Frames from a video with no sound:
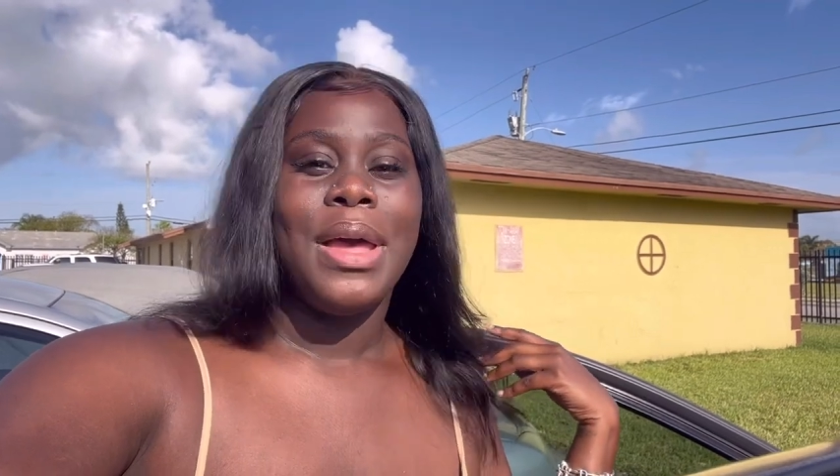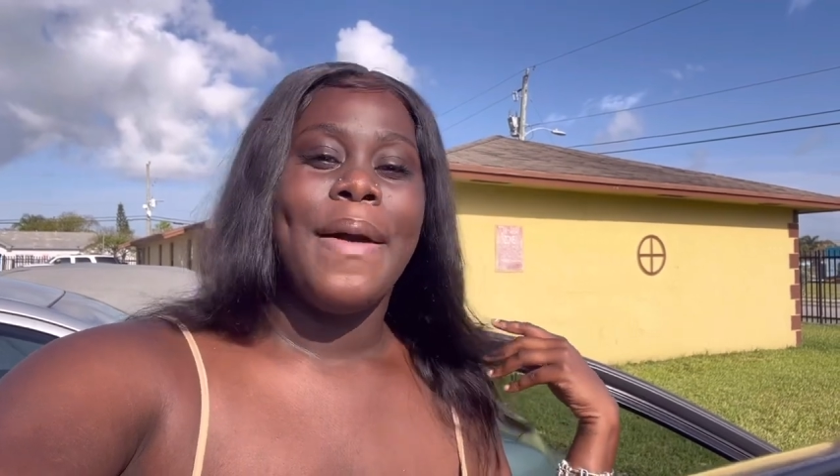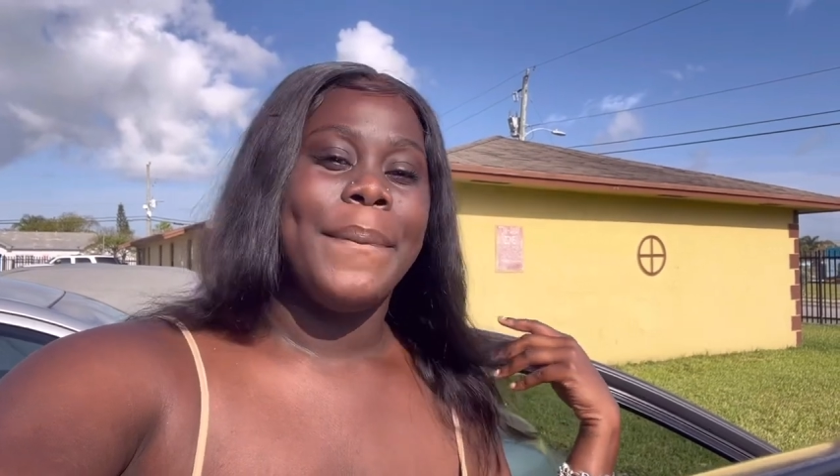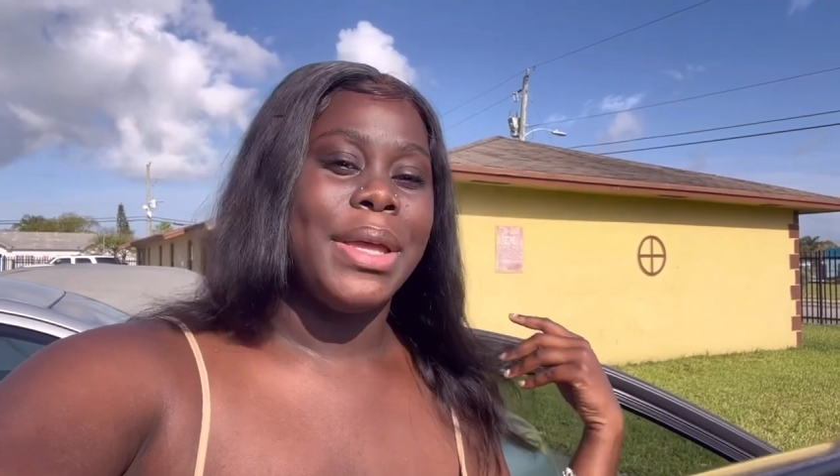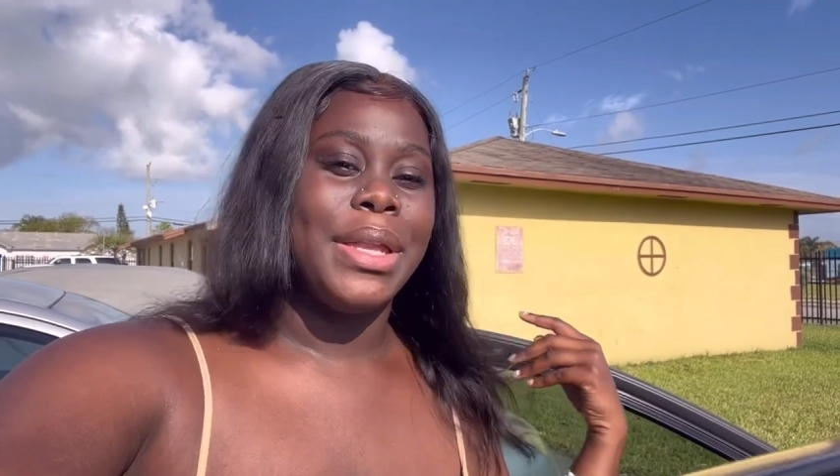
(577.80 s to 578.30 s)

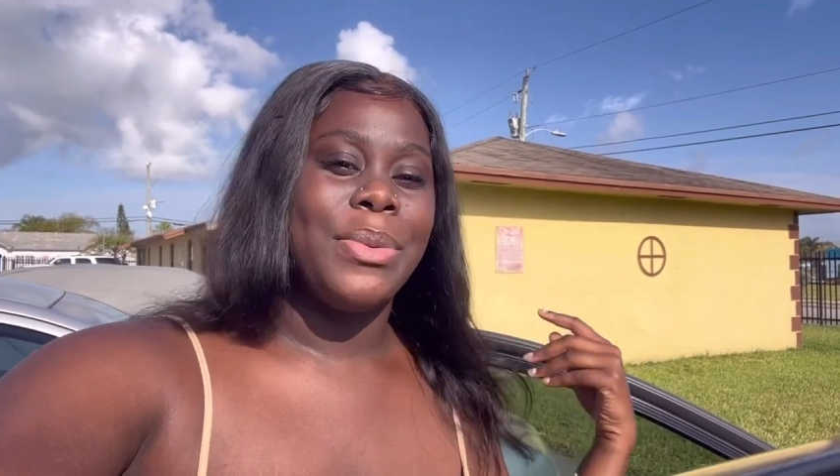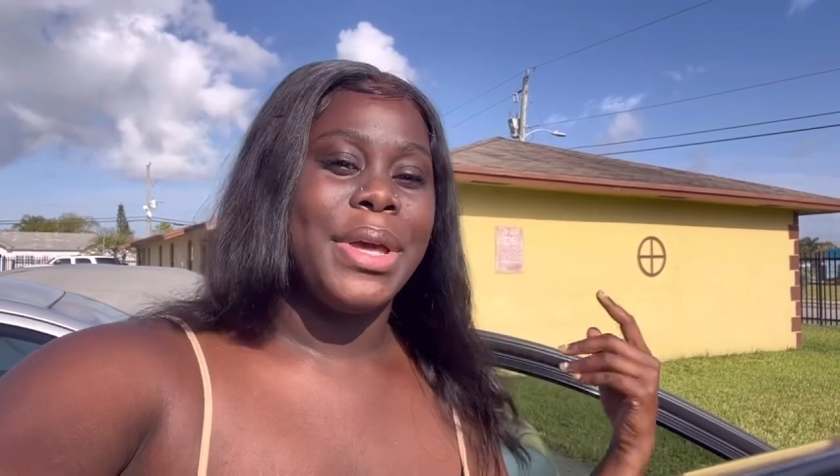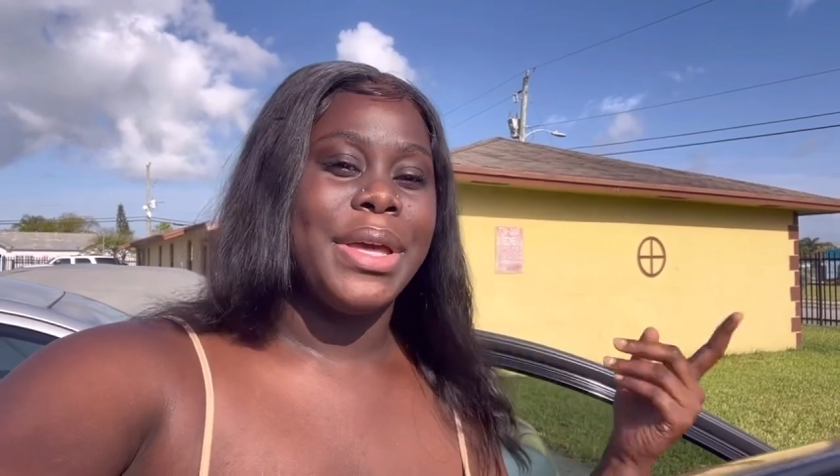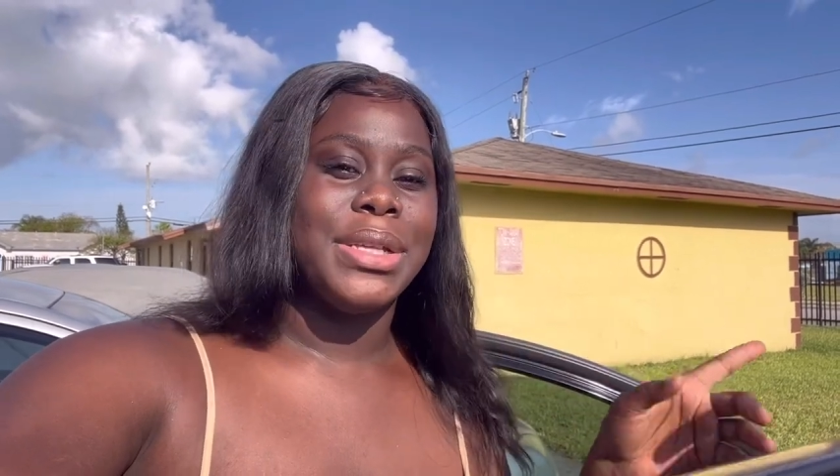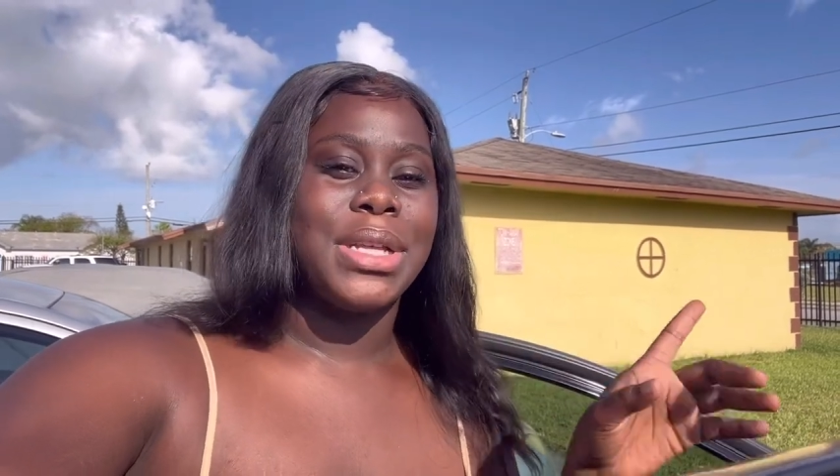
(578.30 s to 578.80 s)
but
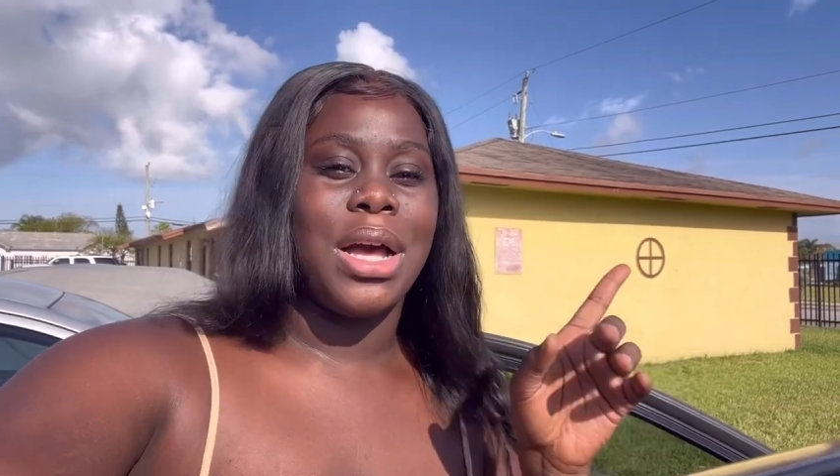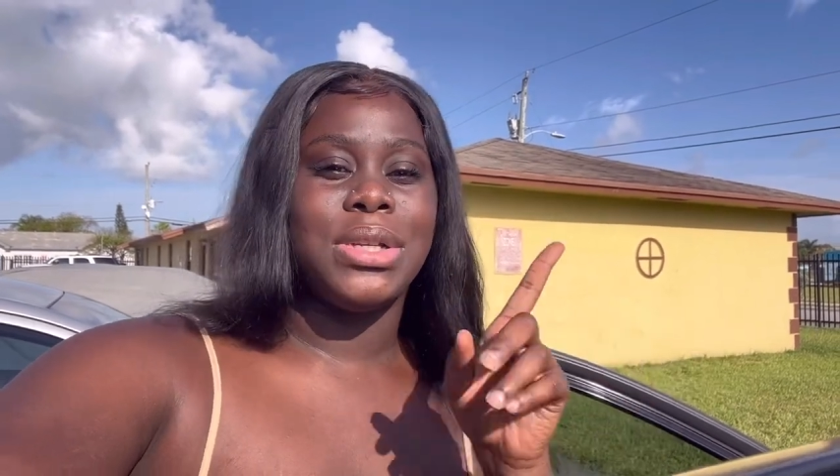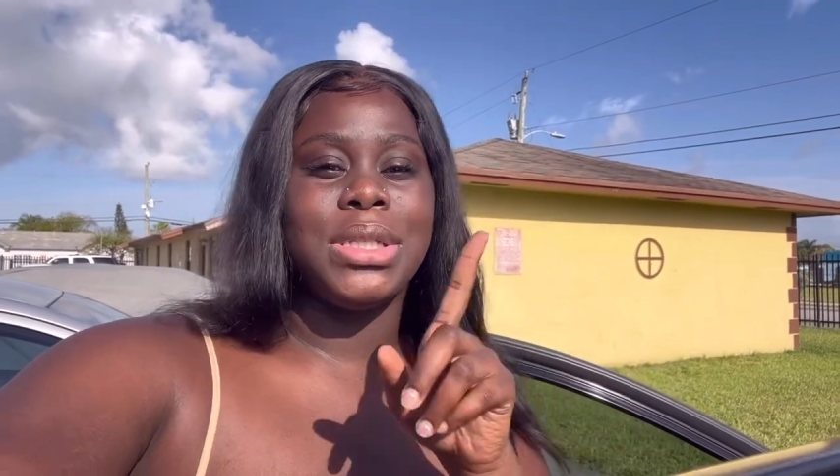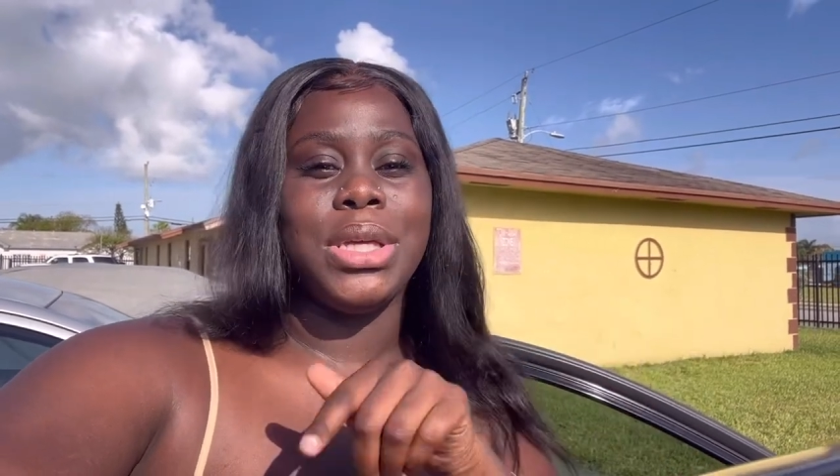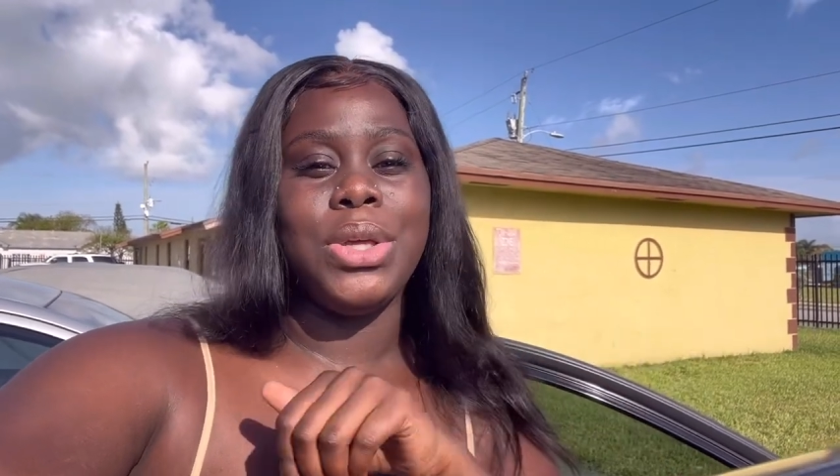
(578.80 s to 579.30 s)
anyways, I'll
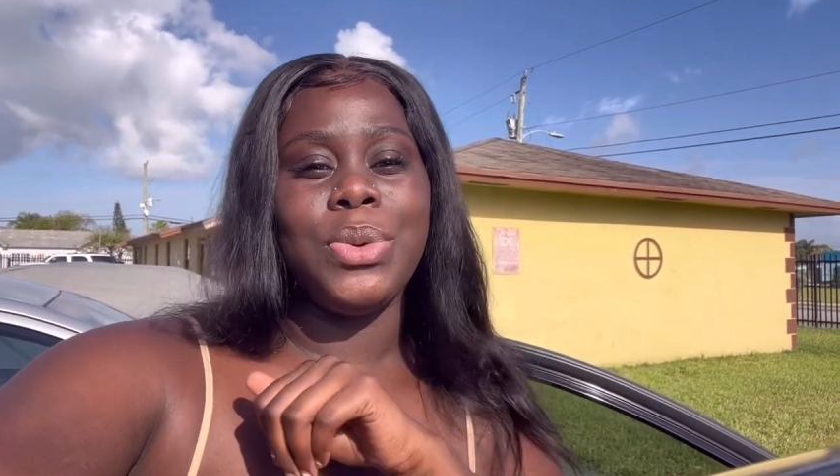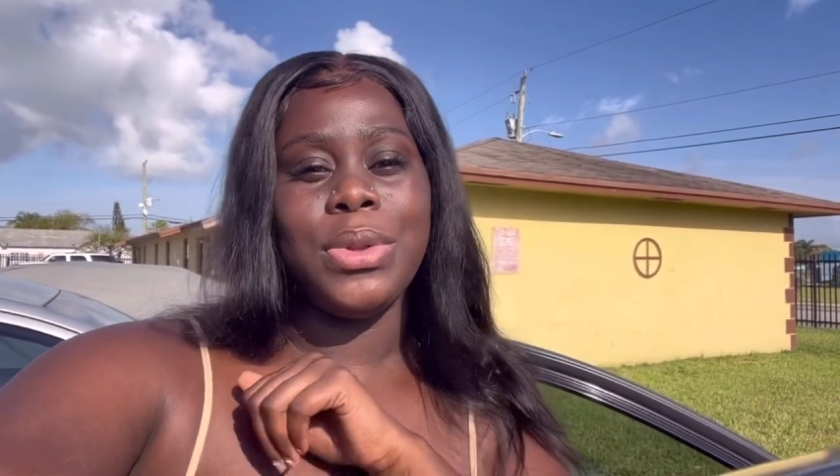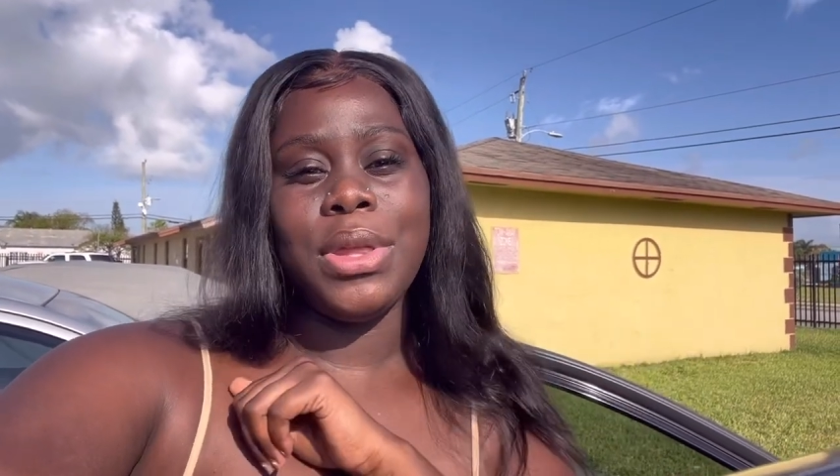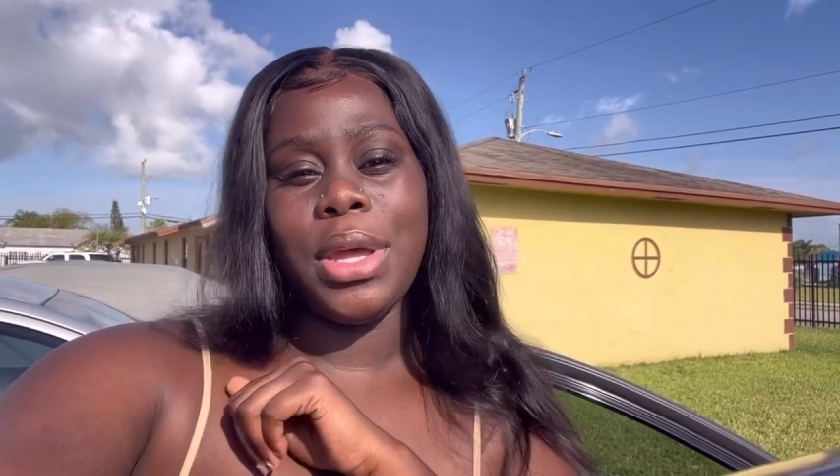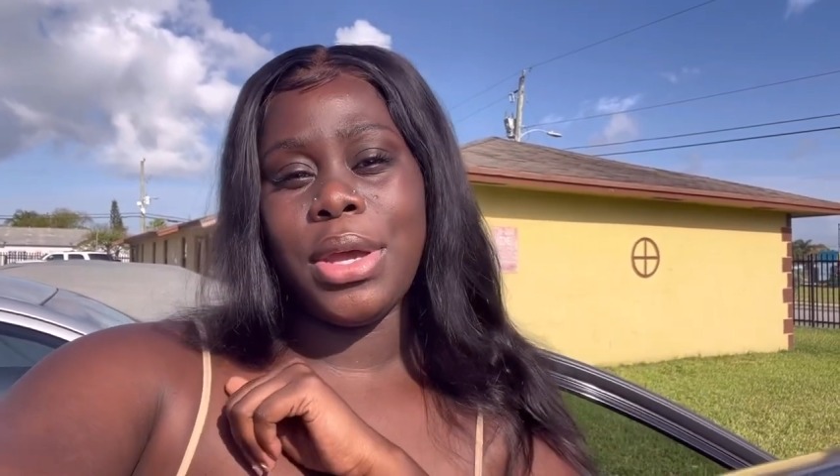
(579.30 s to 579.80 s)
see you
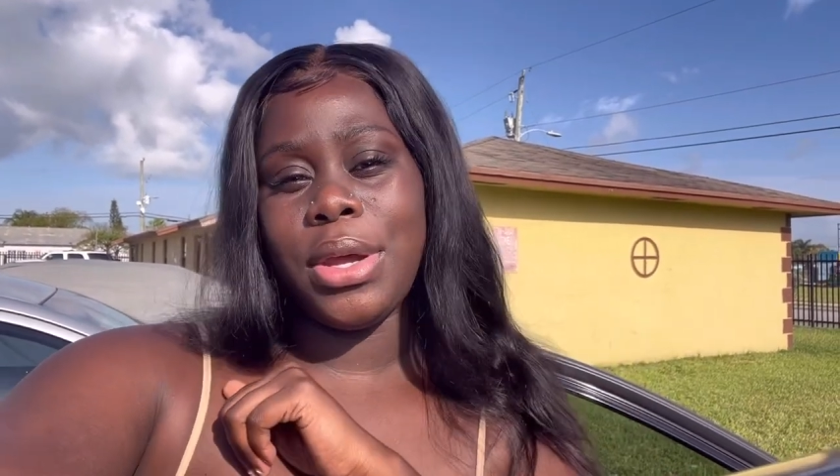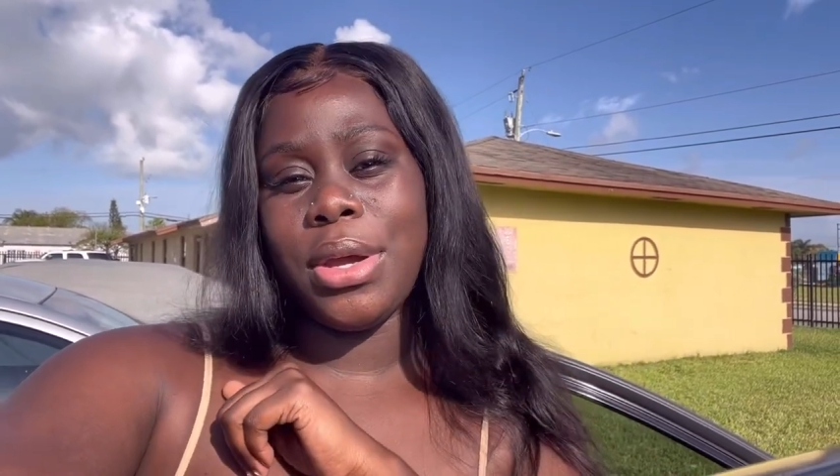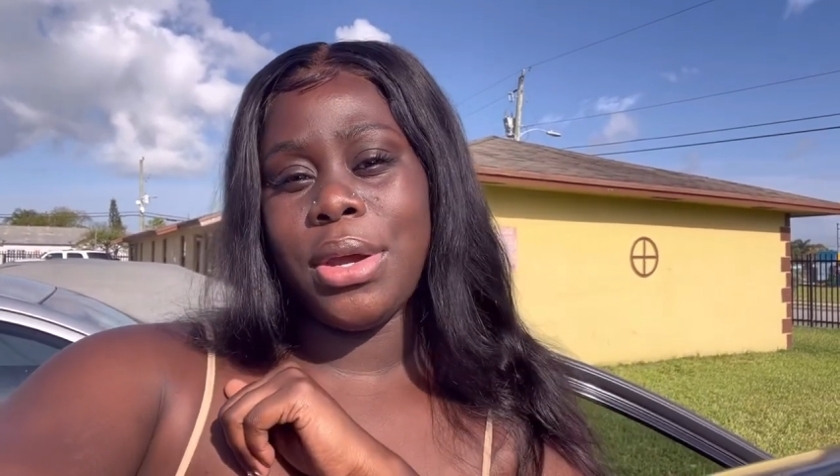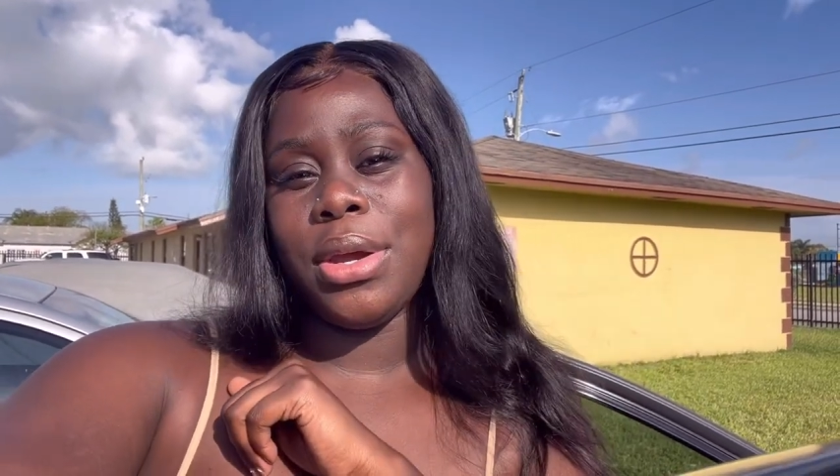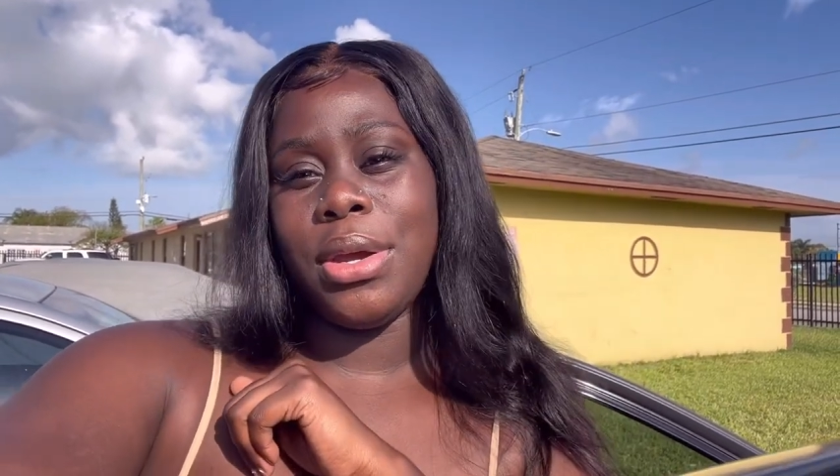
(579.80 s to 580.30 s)

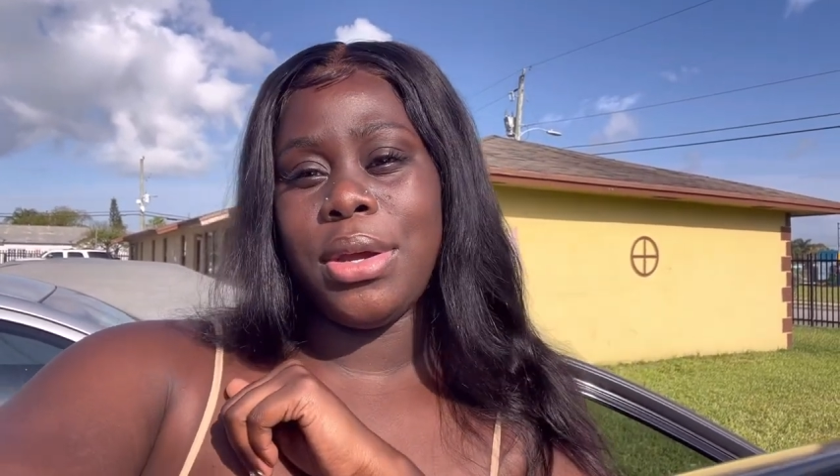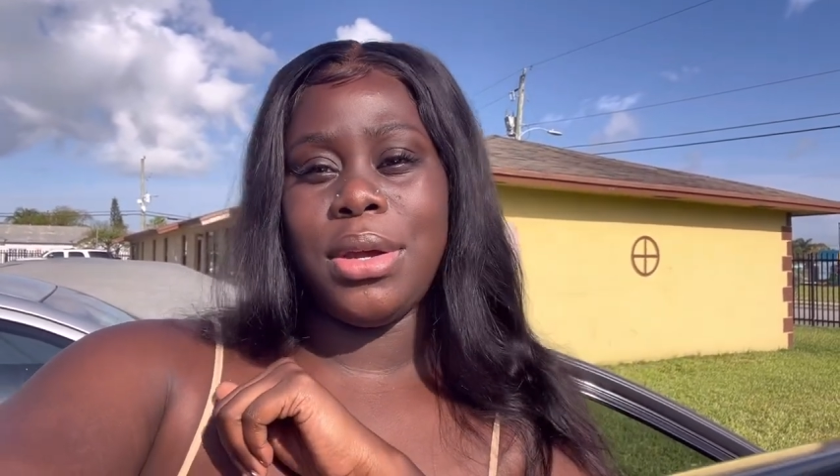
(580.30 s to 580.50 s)
there.